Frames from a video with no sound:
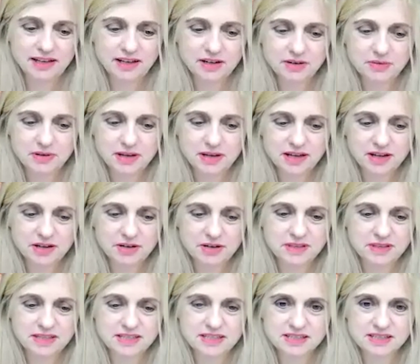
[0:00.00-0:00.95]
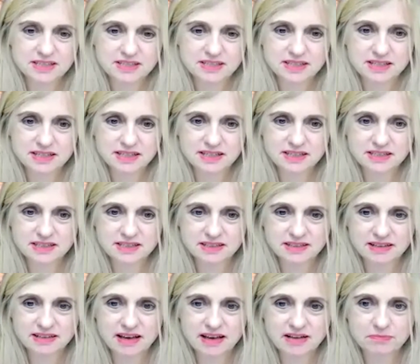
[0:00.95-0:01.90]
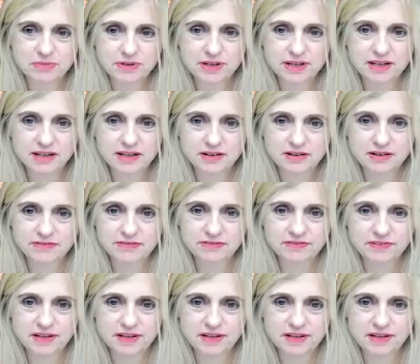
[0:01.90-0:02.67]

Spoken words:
I hope they succeed and bring a lot of